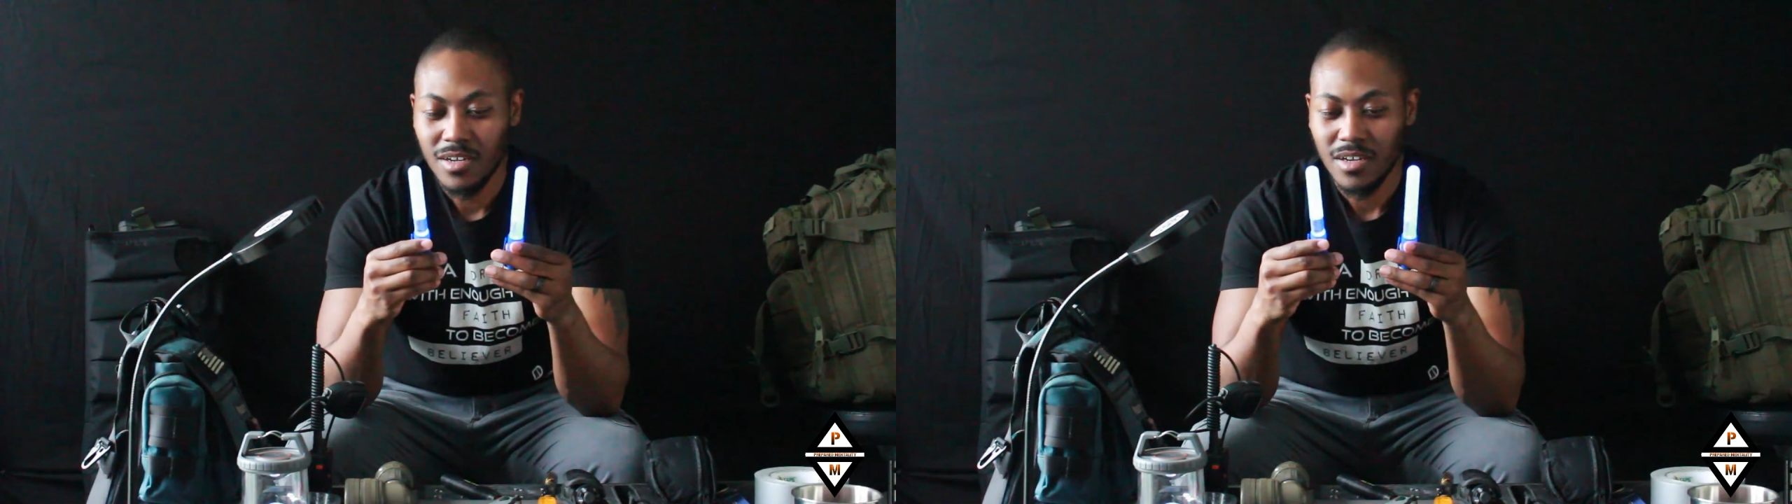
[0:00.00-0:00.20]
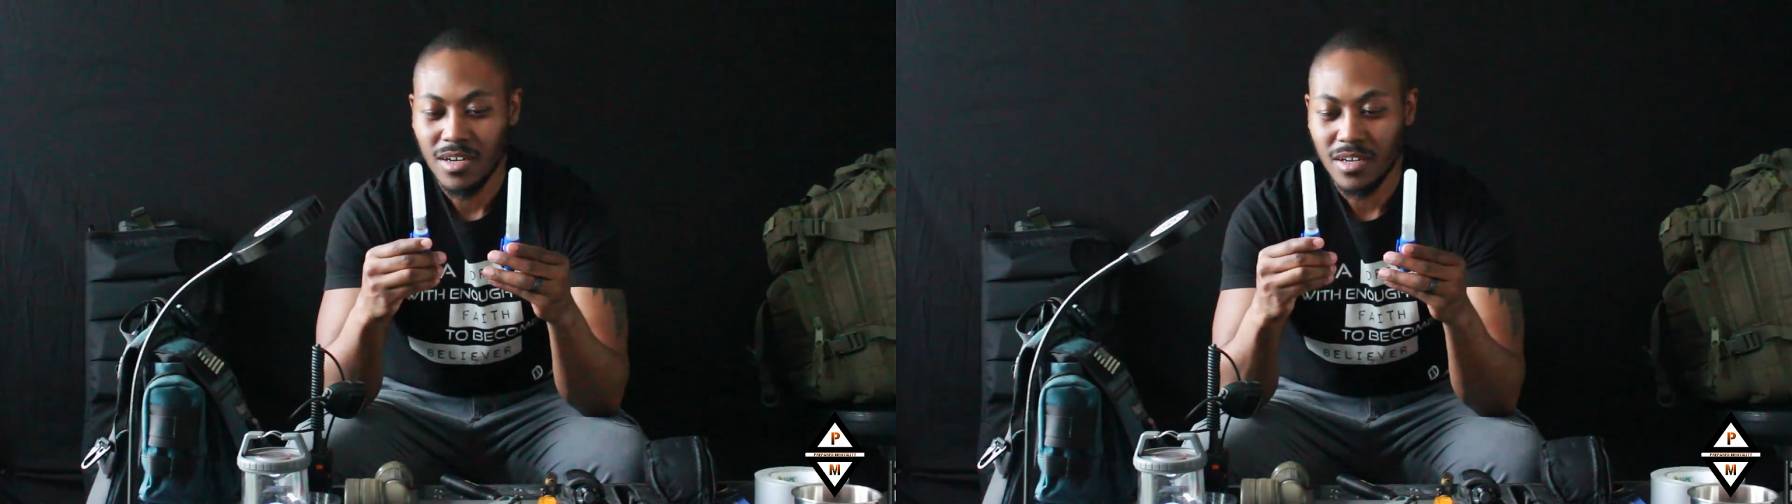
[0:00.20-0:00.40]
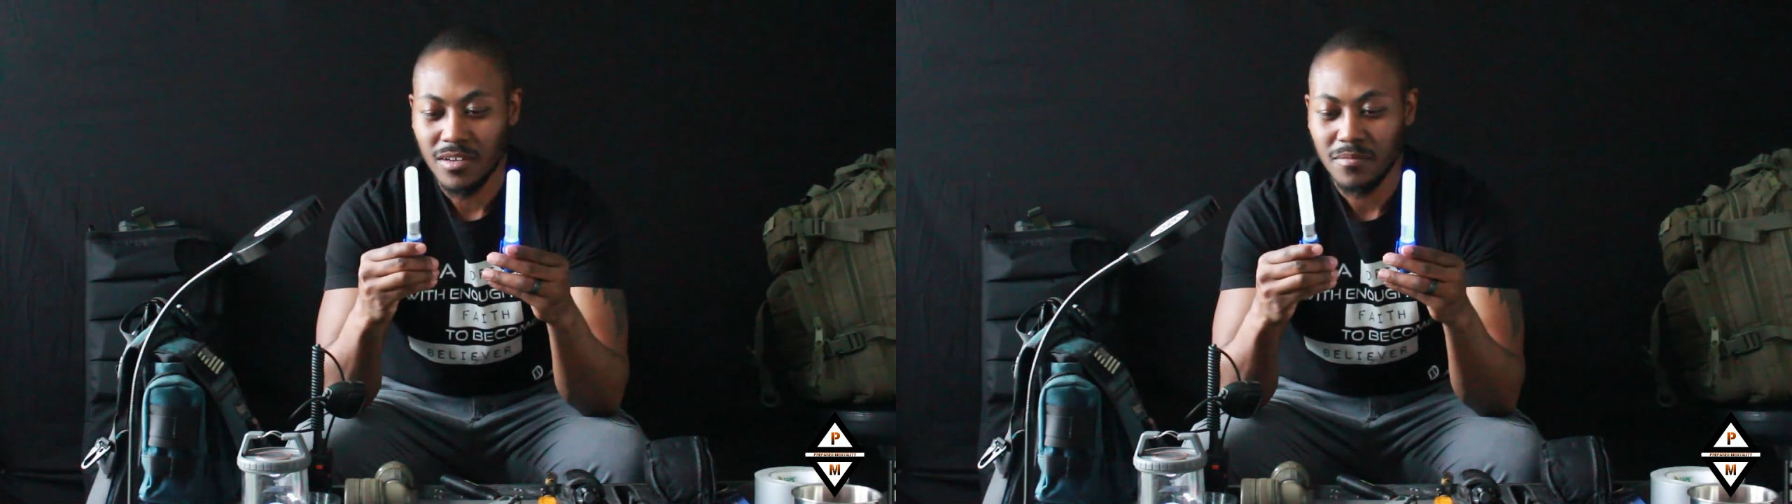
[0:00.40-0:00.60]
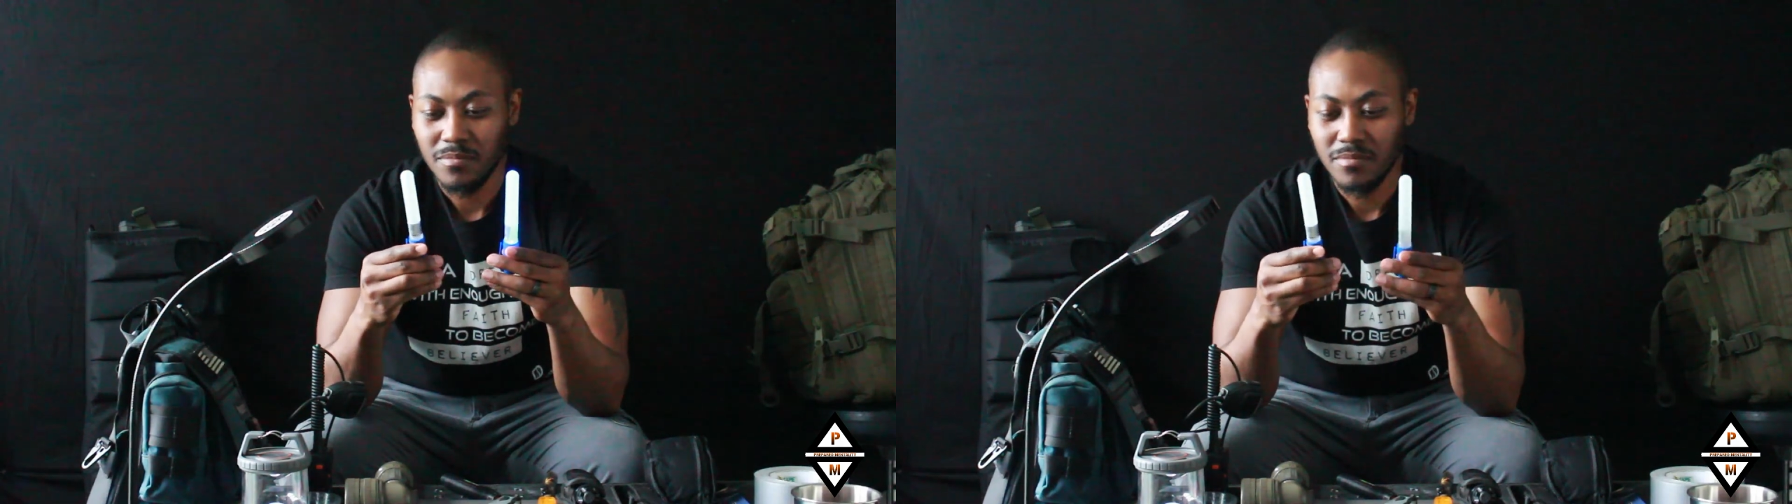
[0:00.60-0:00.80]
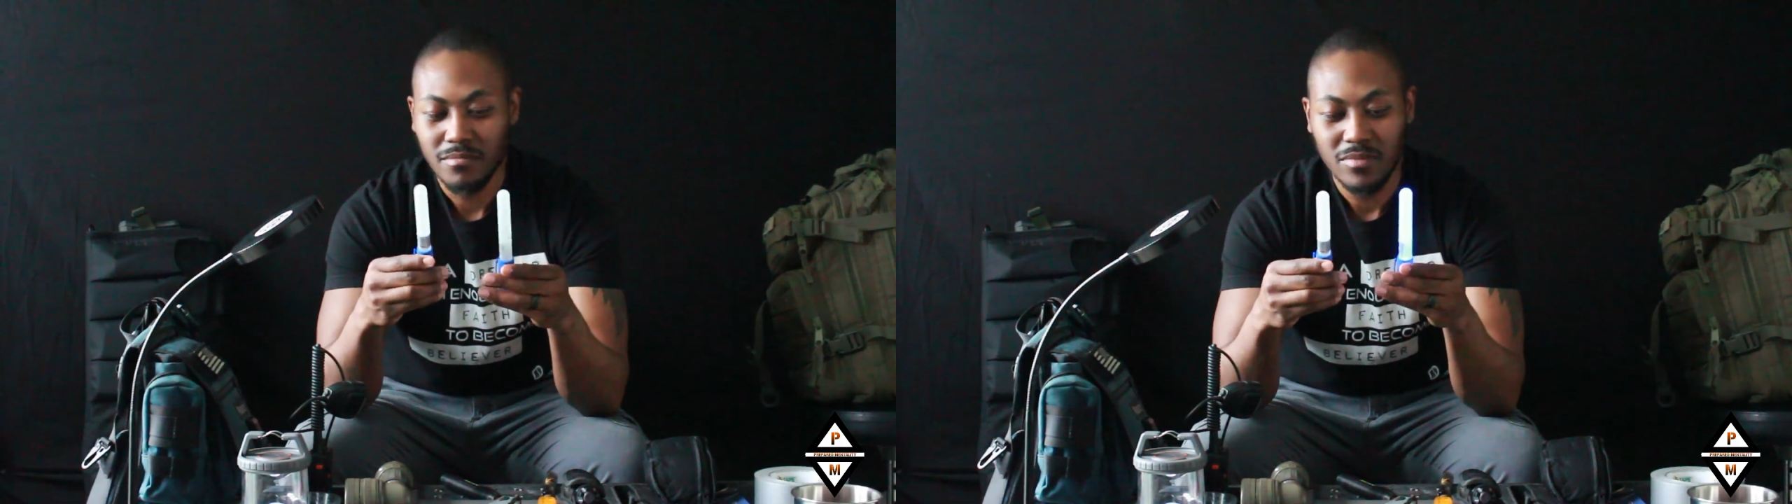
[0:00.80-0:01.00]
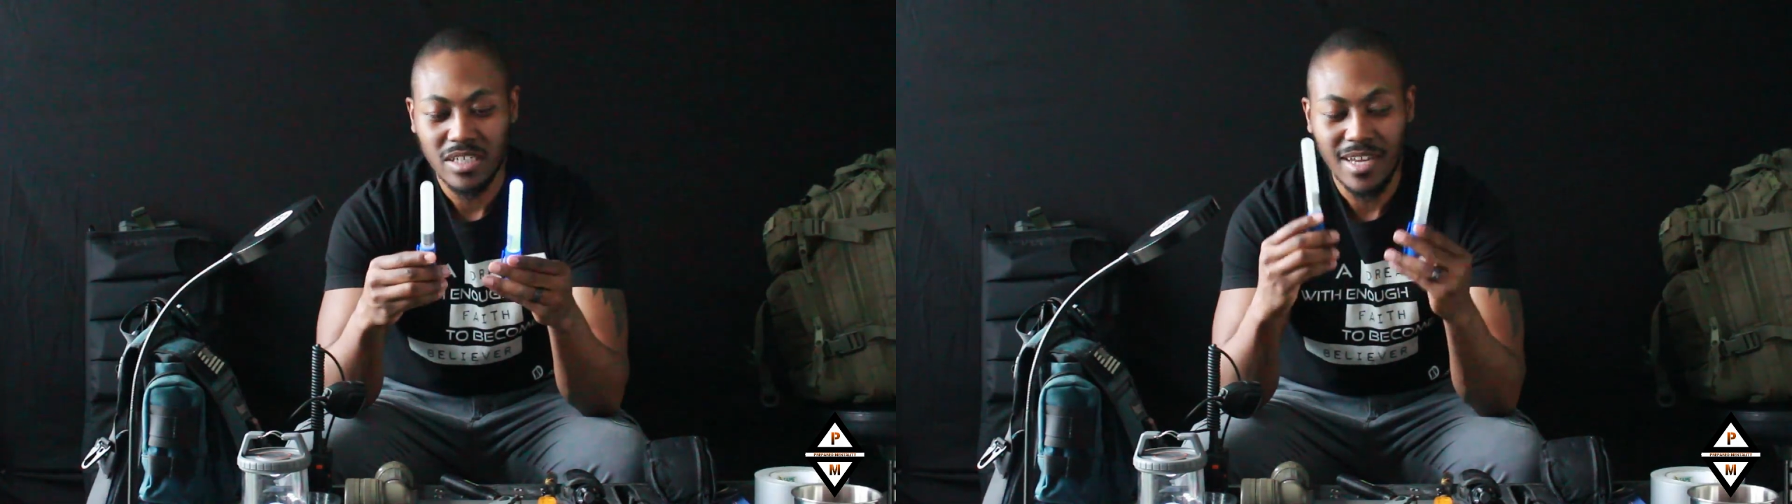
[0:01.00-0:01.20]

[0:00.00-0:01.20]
But it